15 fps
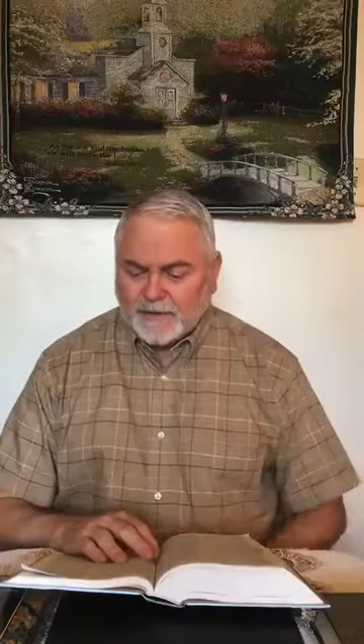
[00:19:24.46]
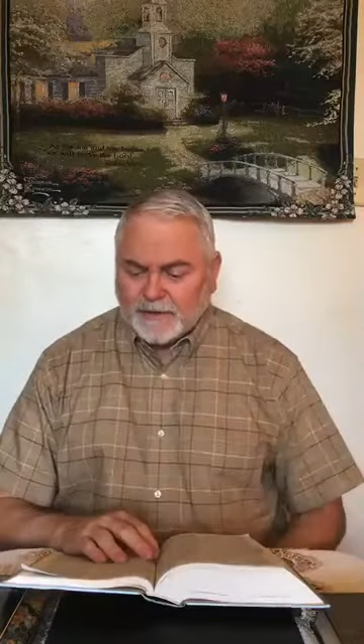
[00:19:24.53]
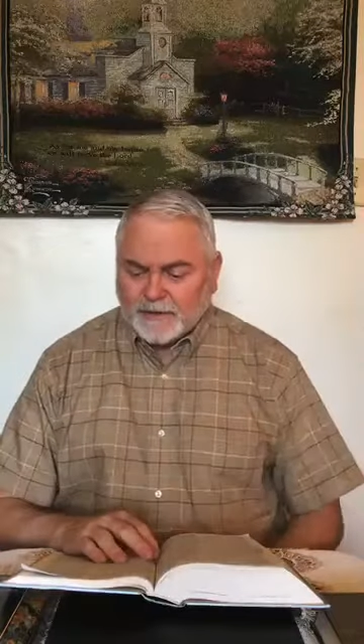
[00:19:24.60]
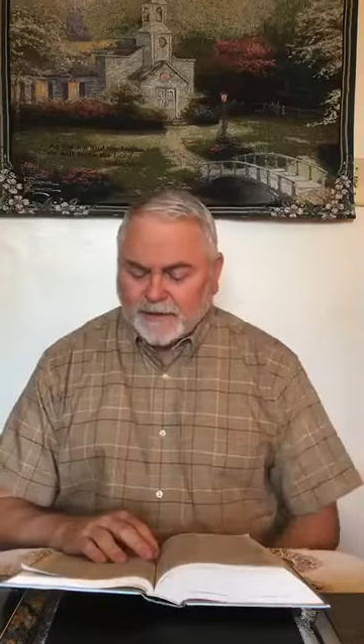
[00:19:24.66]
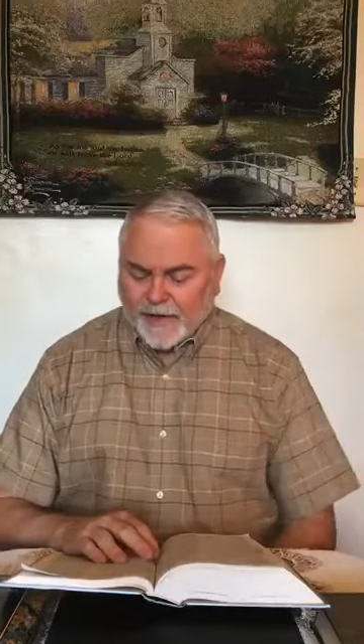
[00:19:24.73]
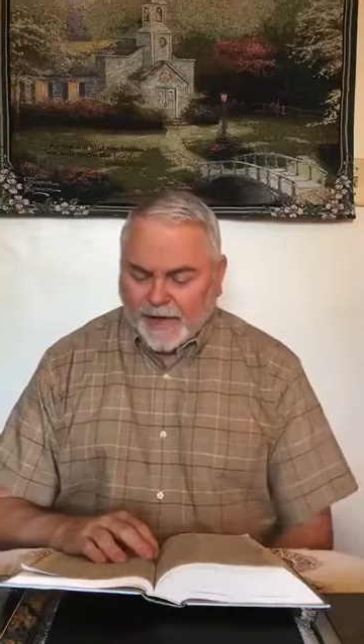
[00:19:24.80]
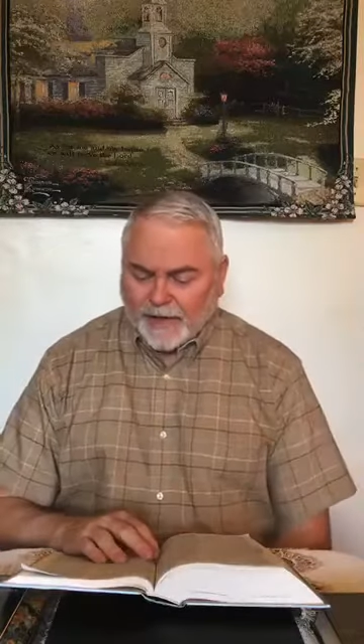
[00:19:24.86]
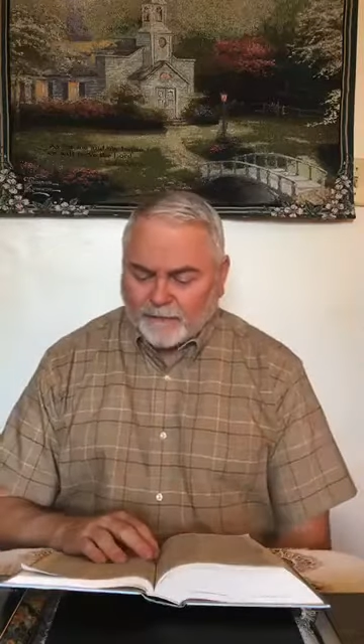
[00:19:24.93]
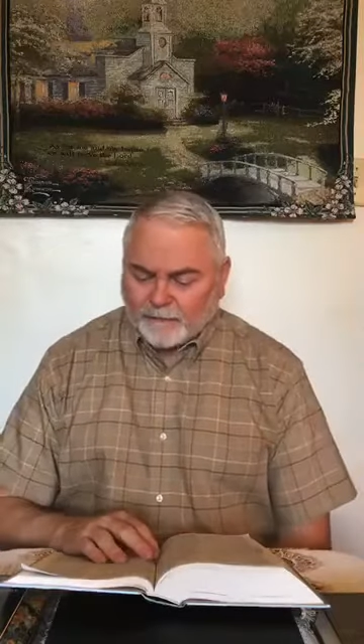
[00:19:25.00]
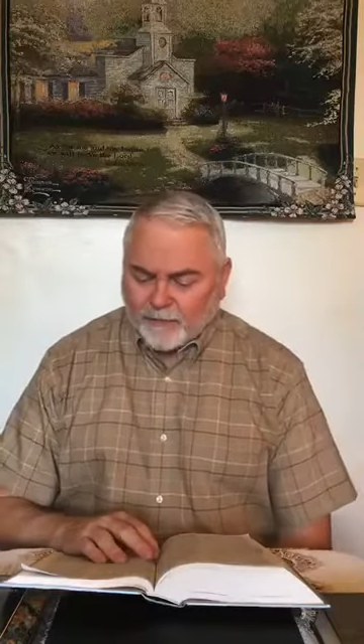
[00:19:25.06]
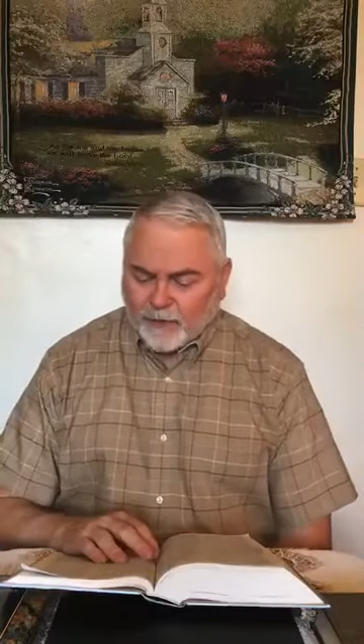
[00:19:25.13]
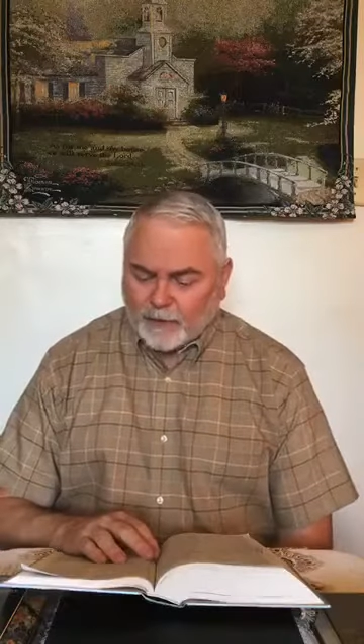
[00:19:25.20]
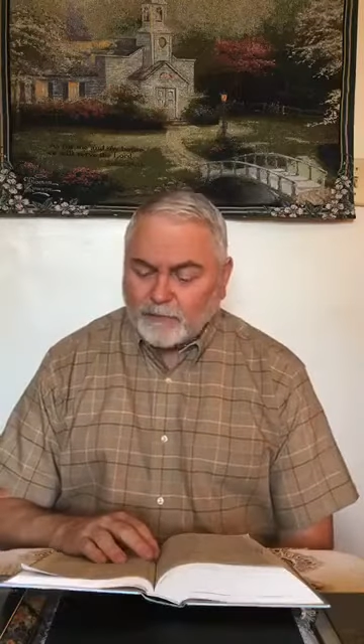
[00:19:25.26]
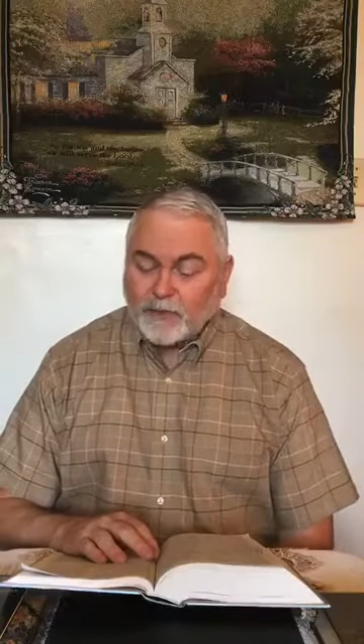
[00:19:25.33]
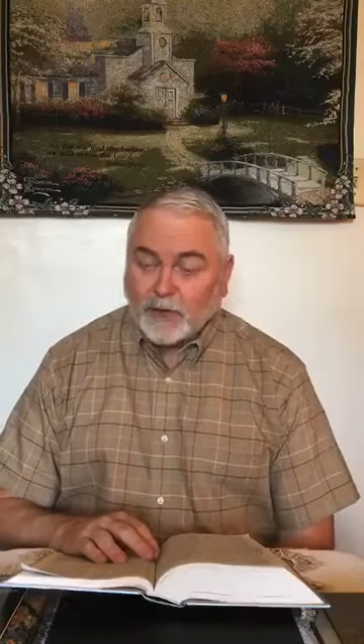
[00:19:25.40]
and
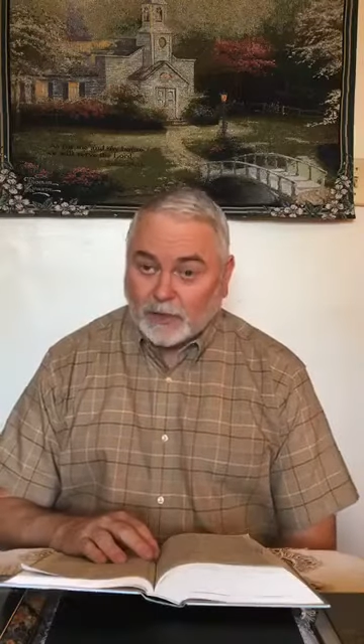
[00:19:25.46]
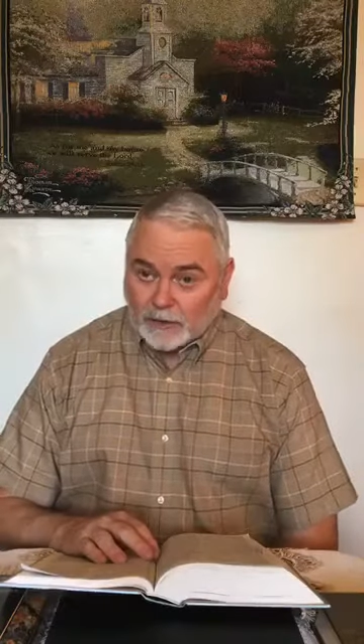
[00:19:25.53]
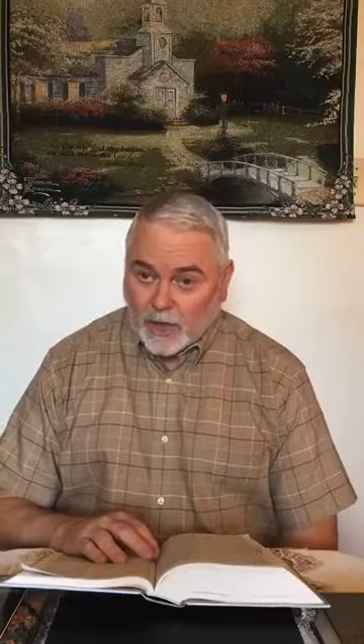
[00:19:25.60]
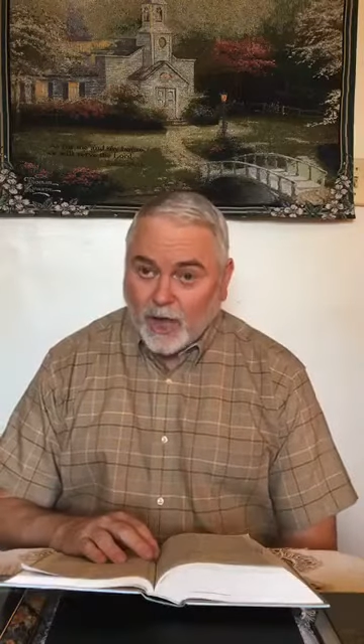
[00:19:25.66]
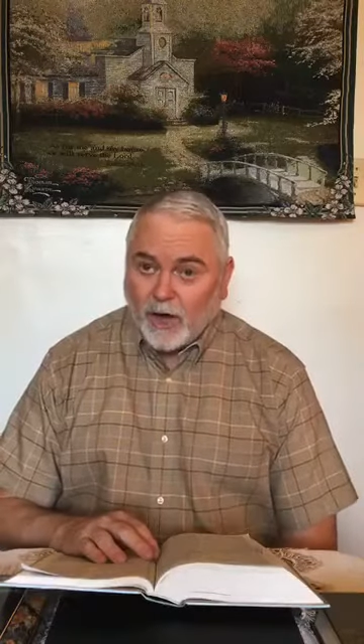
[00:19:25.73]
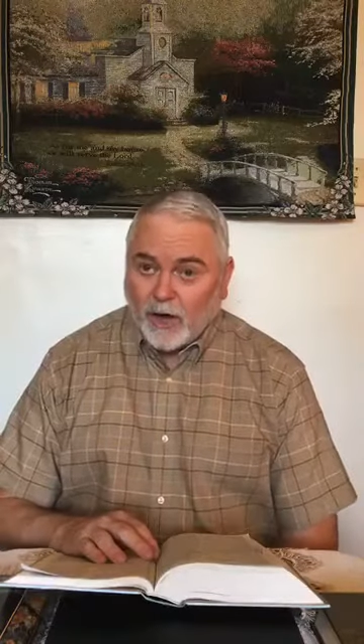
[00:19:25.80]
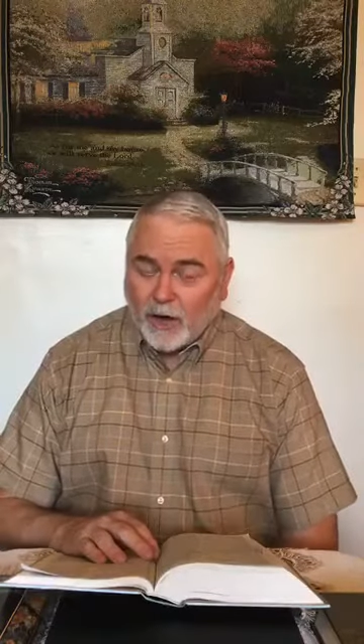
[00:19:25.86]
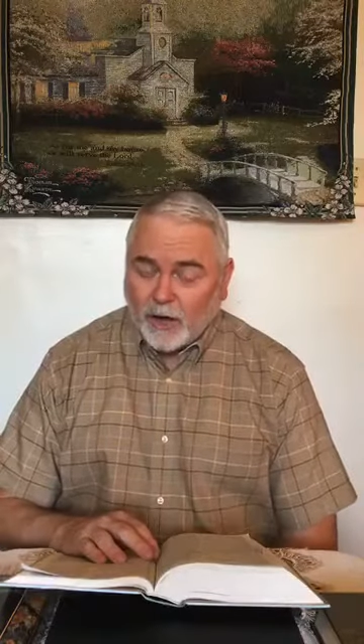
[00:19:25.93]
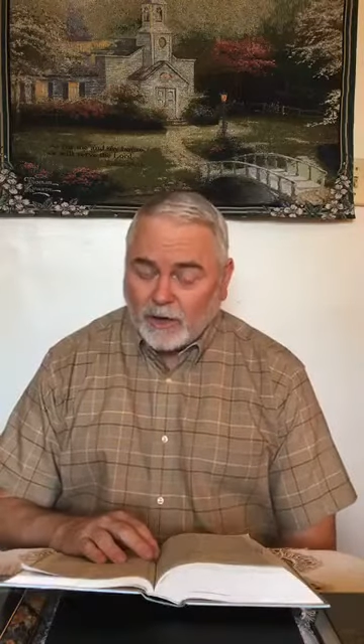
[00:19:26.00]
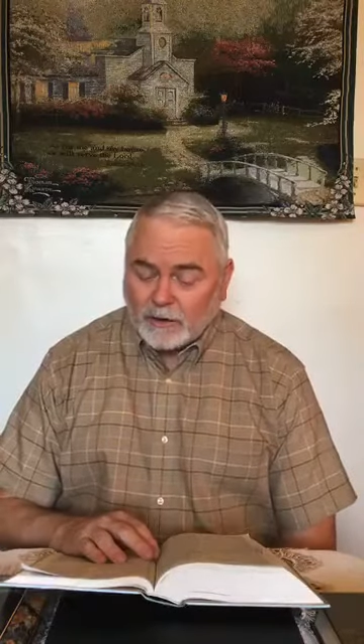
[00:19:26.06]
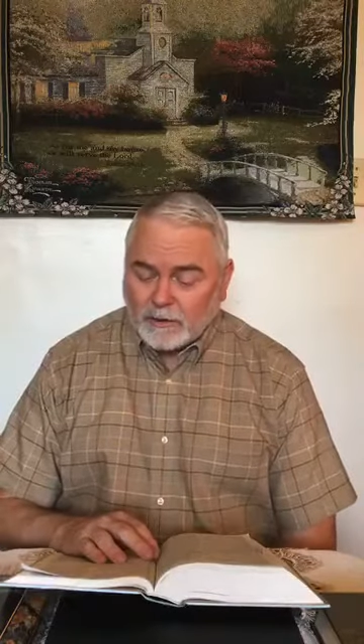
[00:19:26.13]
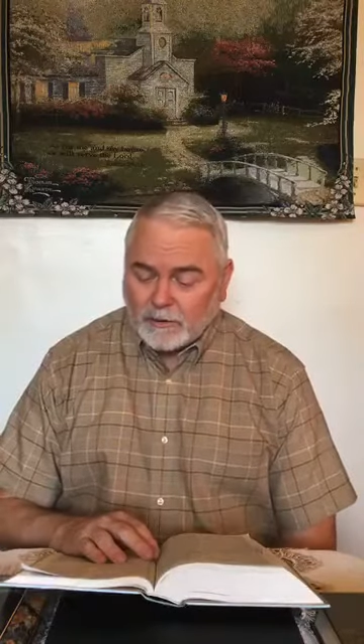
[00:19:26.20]
from the law